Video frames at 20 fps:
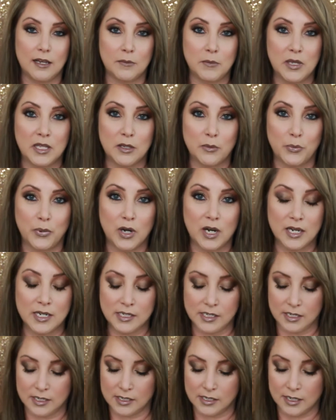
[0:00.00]
I mean, the
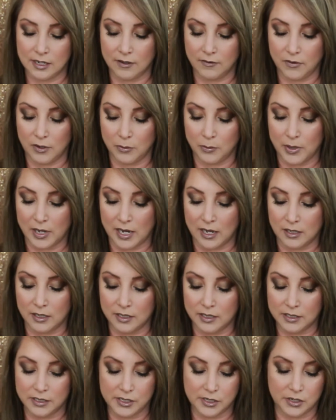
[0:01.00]
prices of their
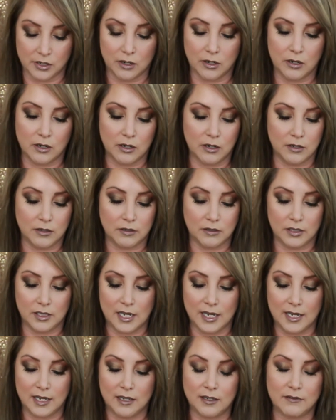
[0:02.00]
palettes are
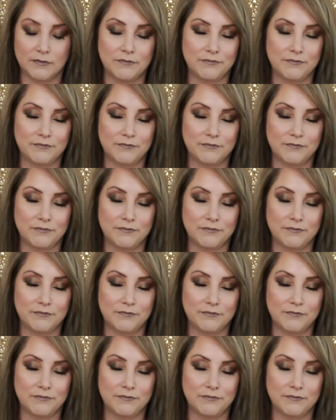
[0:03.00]
like,